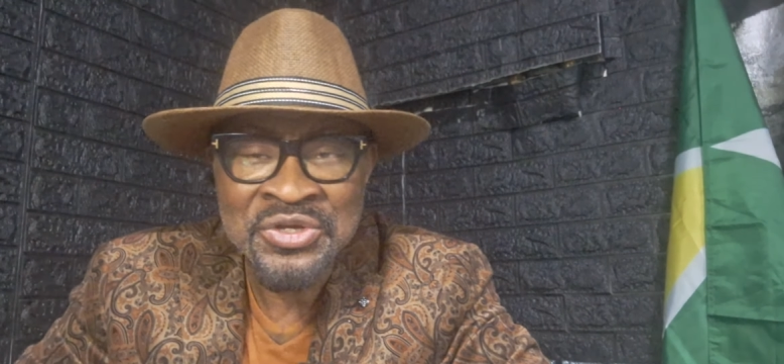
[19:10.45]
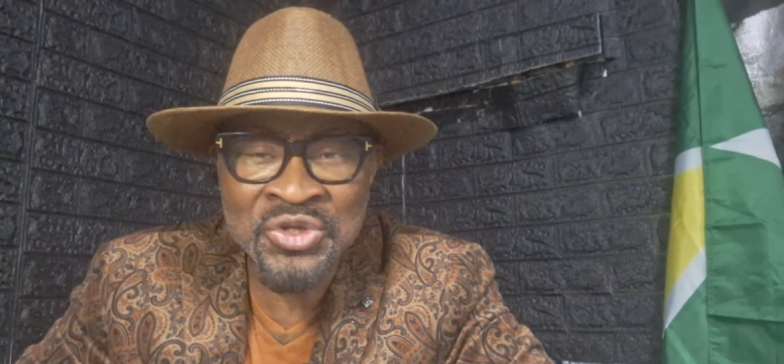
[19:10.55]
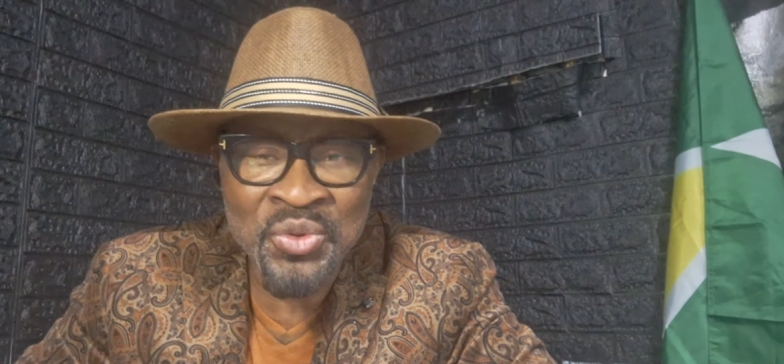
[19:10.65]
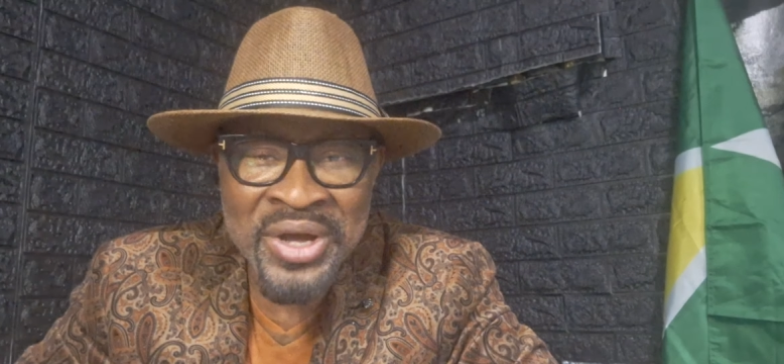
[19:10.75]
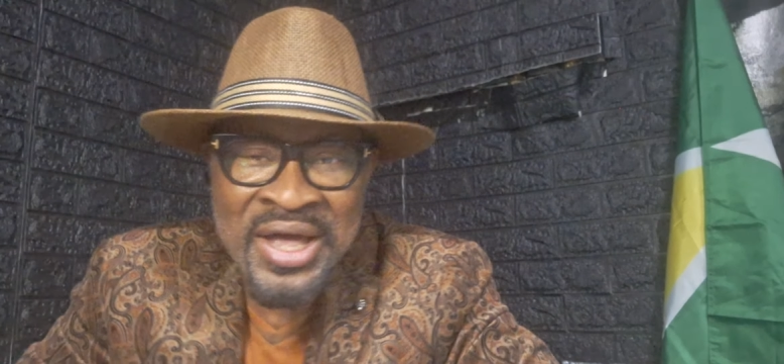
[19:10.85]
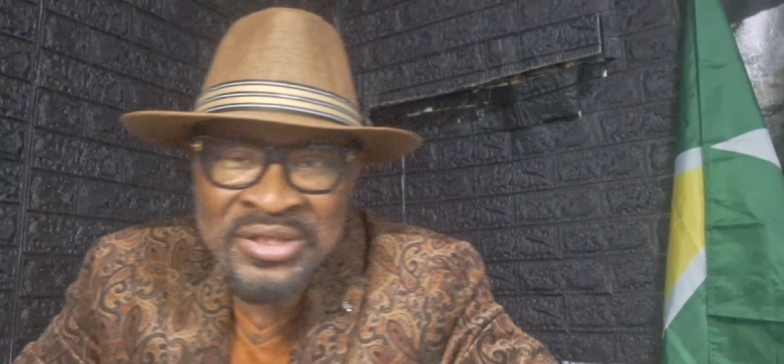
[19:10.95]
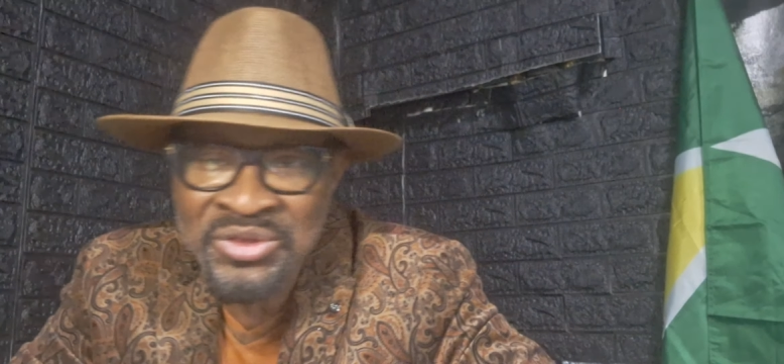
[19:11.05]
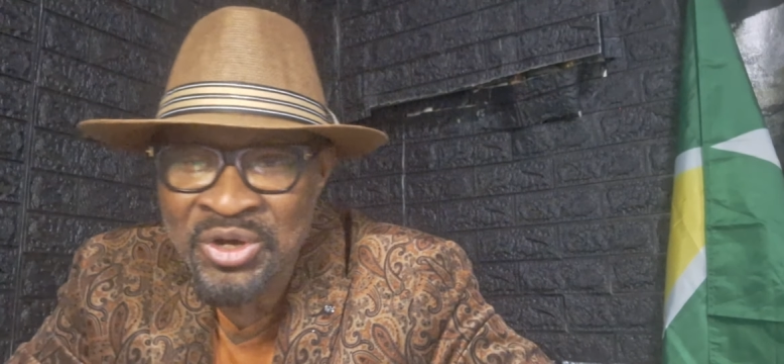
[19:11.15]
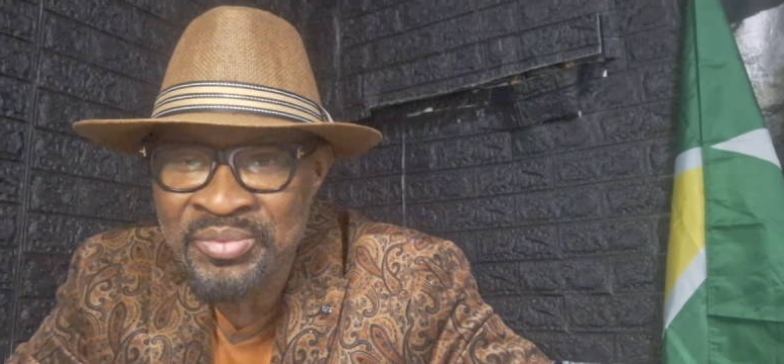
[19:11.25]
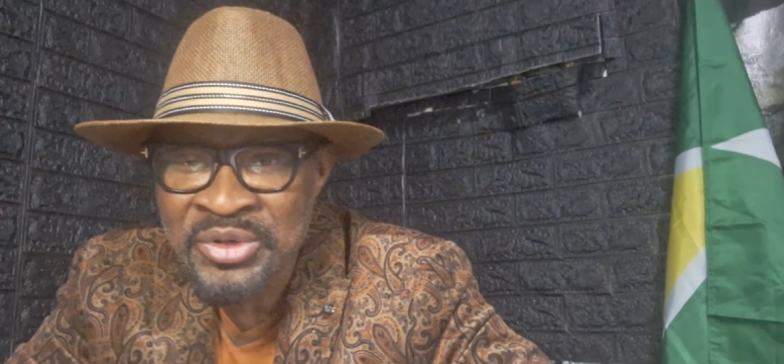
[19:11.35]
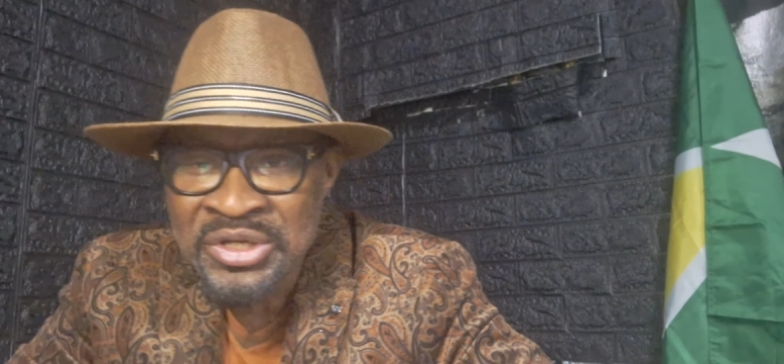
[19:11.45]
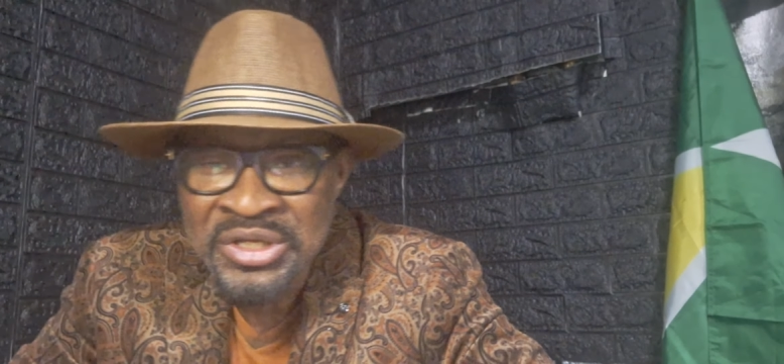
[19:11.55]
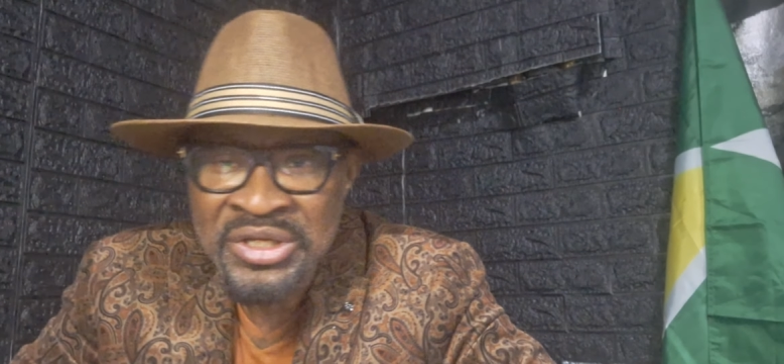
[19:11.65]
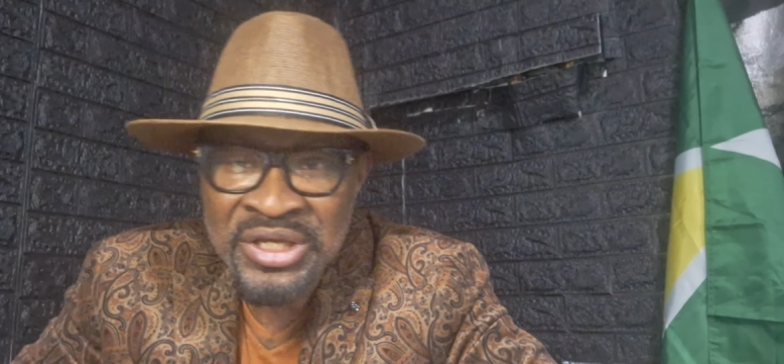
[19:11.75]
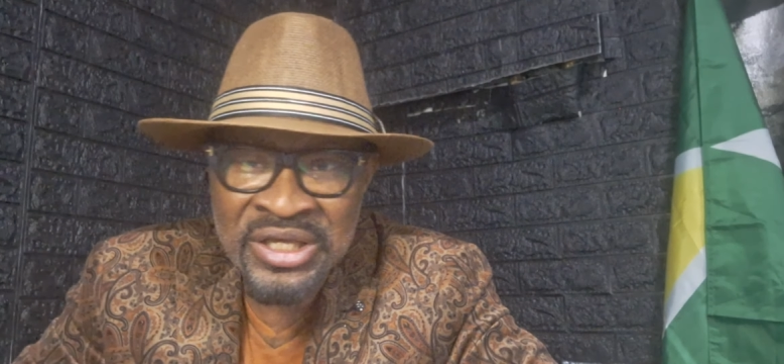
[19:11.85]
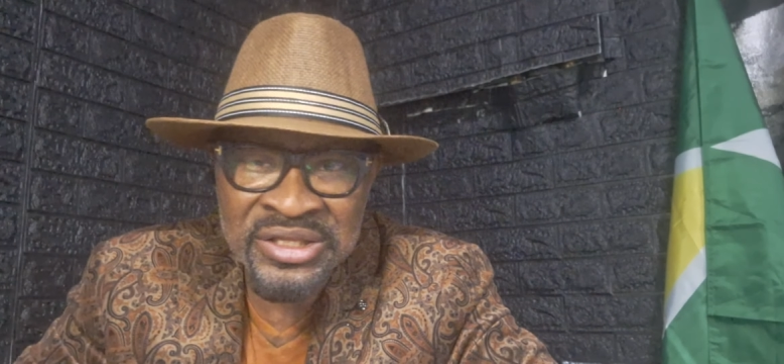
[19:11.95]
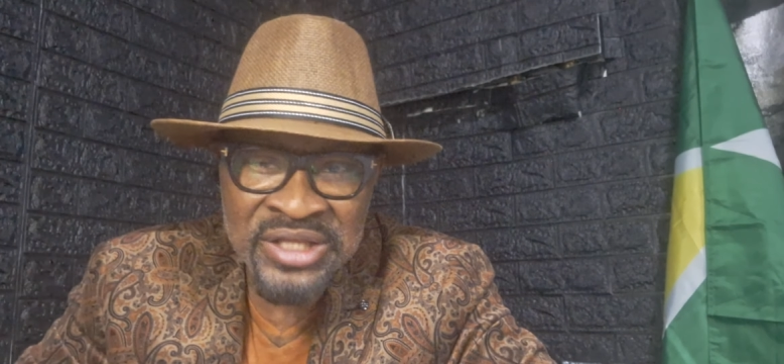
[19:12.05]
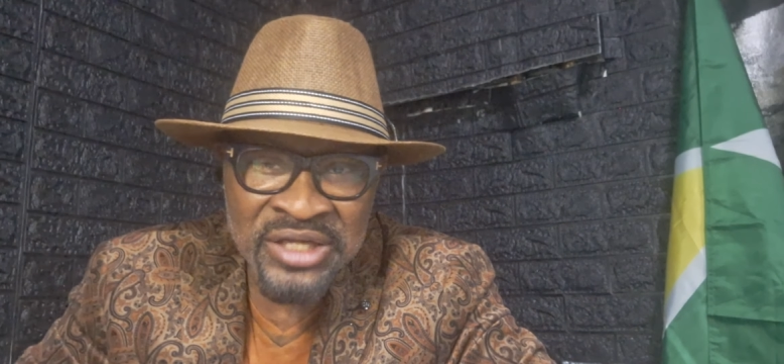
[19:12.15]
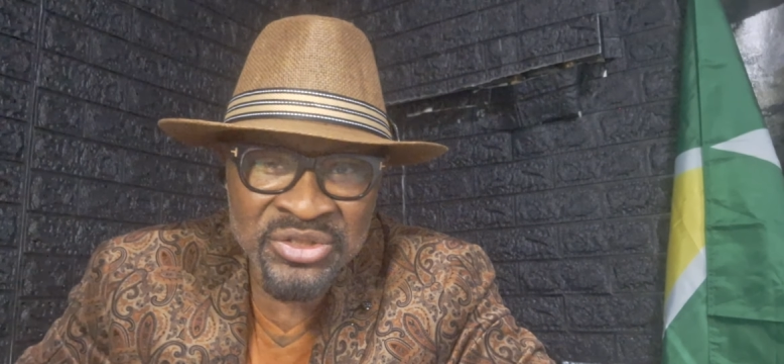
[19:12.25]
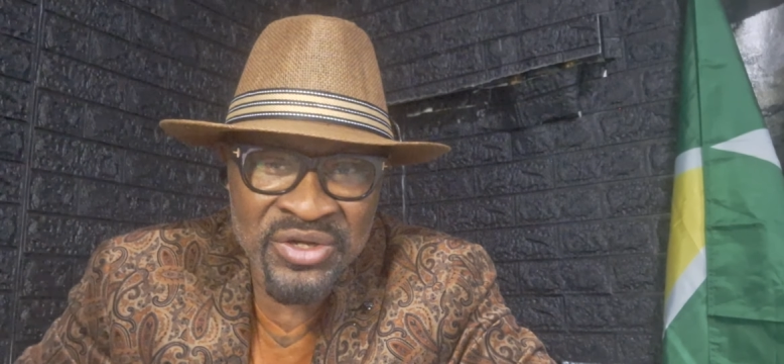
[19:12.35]
You will end up in
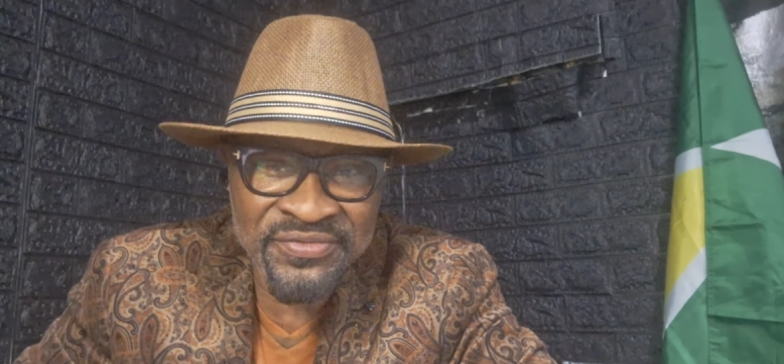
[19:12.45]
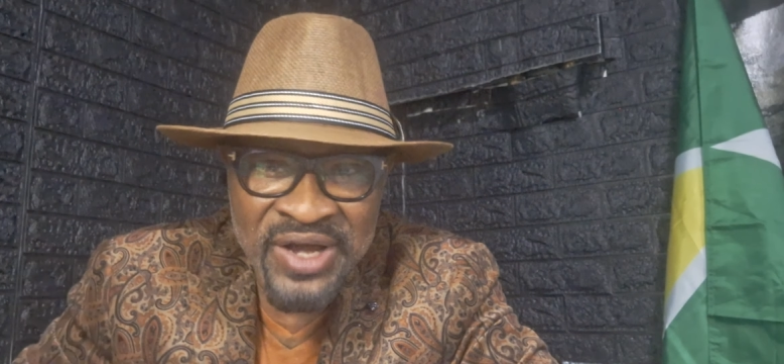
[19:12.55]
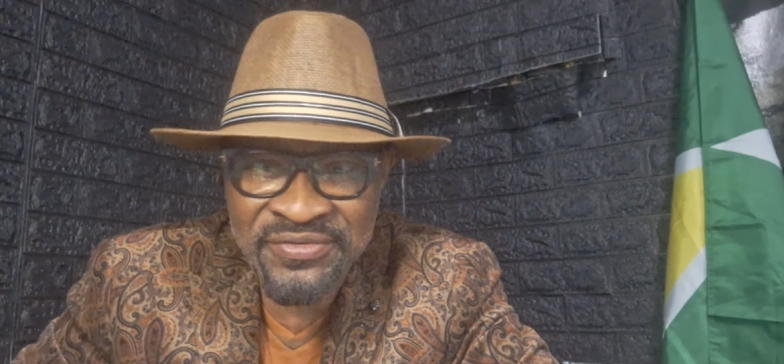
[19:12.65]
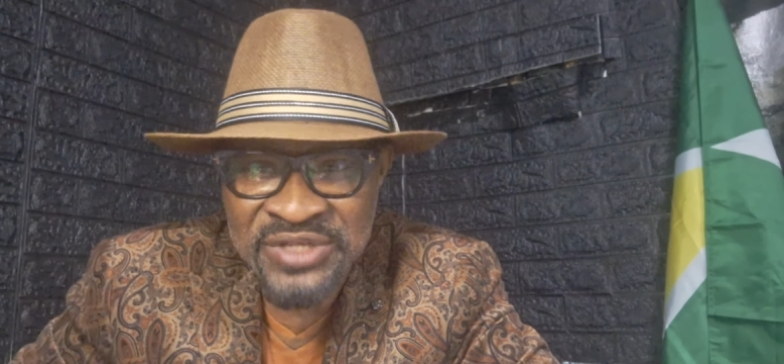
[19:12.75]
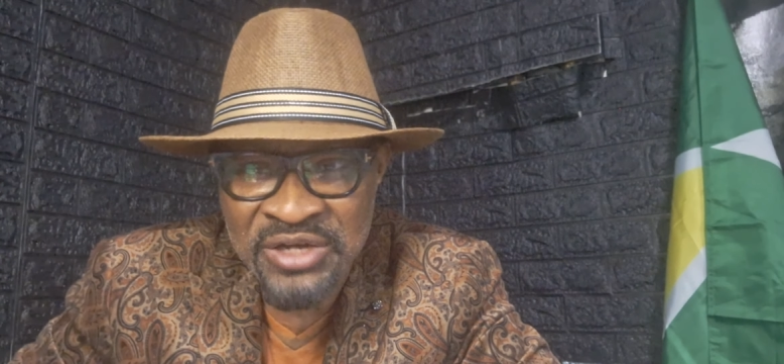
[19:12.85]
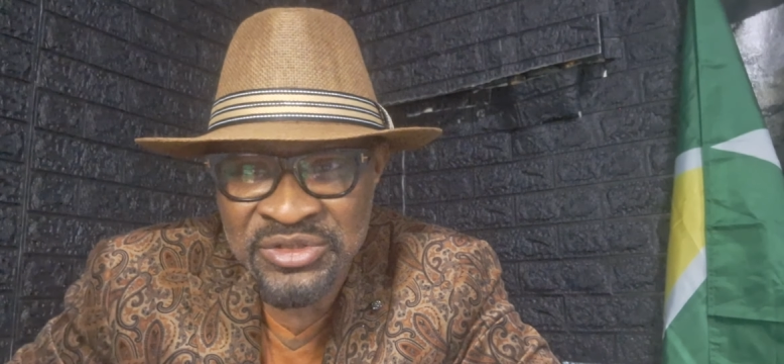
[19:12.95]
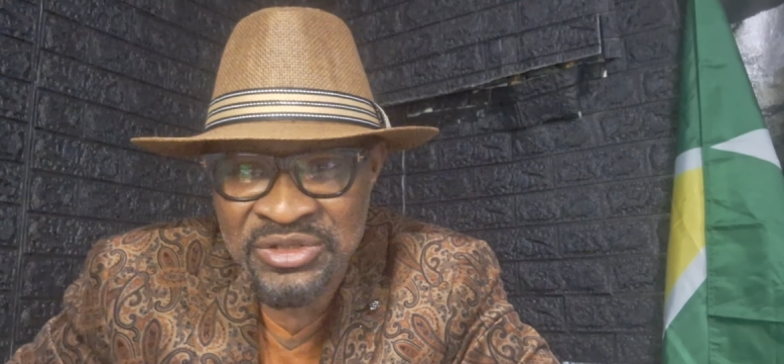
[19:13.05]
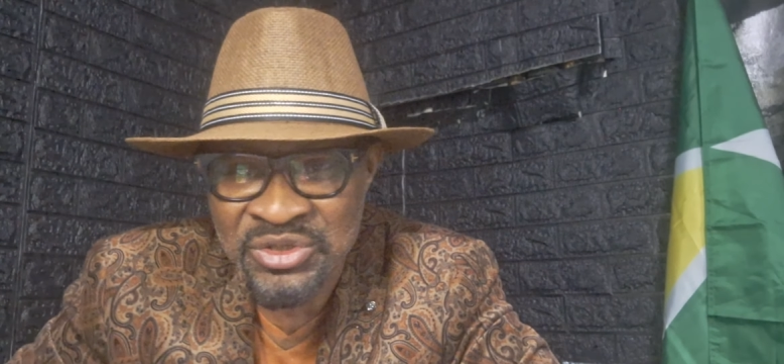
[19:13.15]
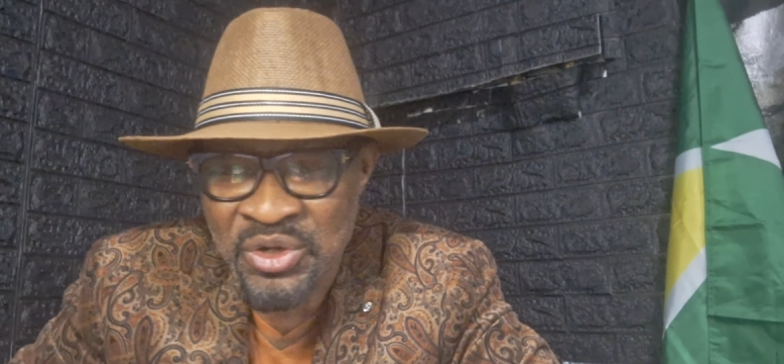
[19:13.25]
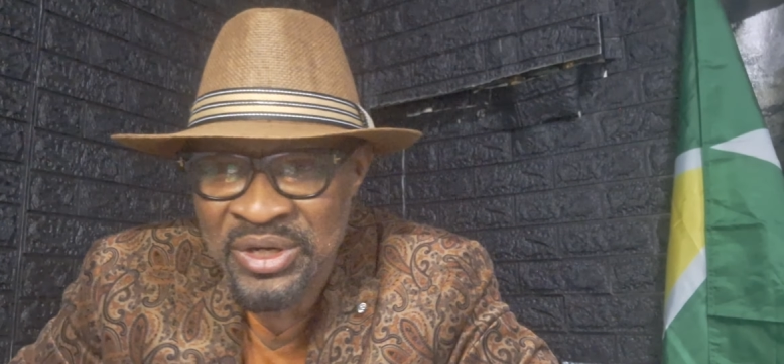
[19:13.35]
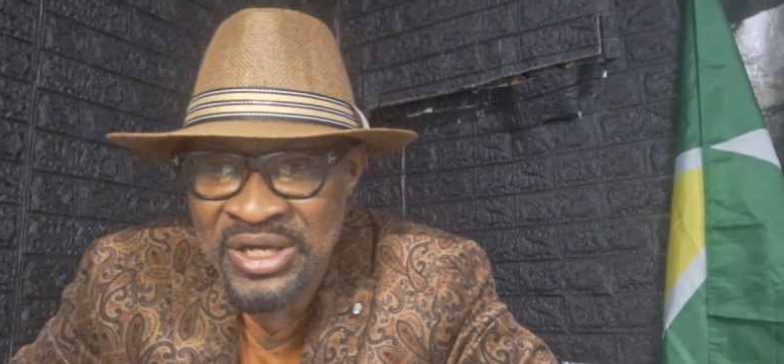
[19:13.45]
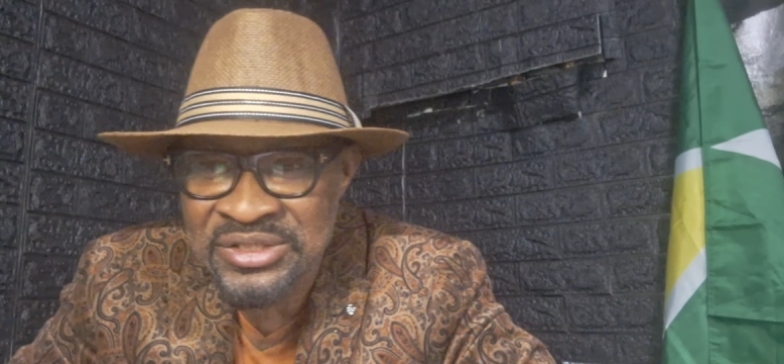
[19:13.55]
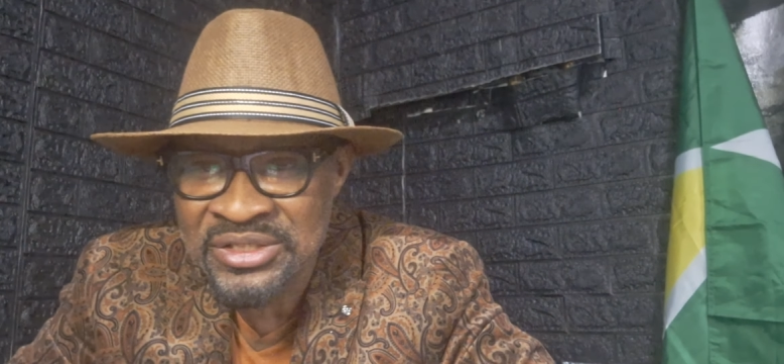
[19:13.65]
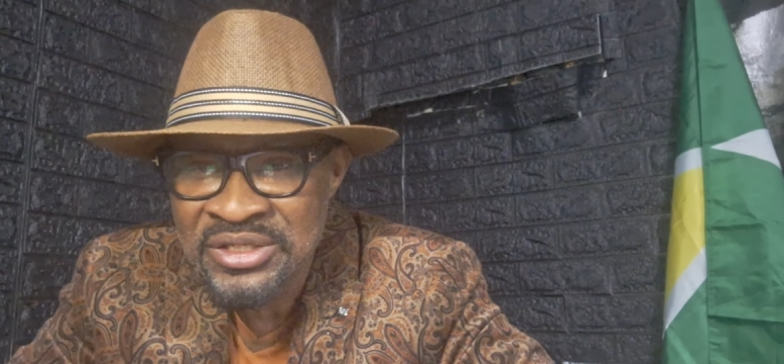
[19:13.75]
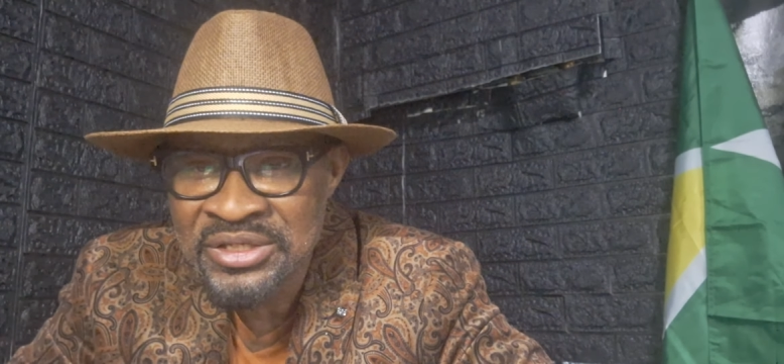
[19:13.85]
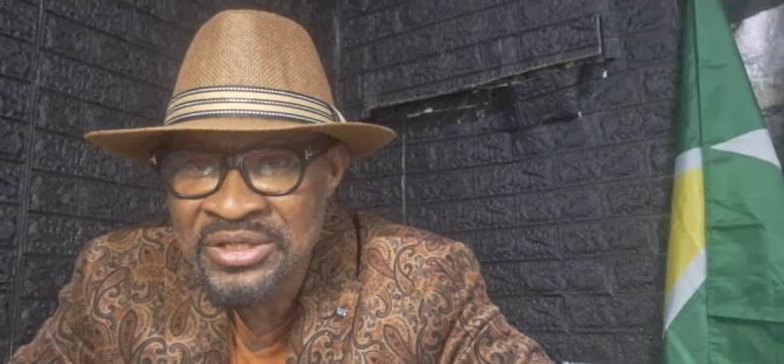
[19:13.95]
that your $5,000.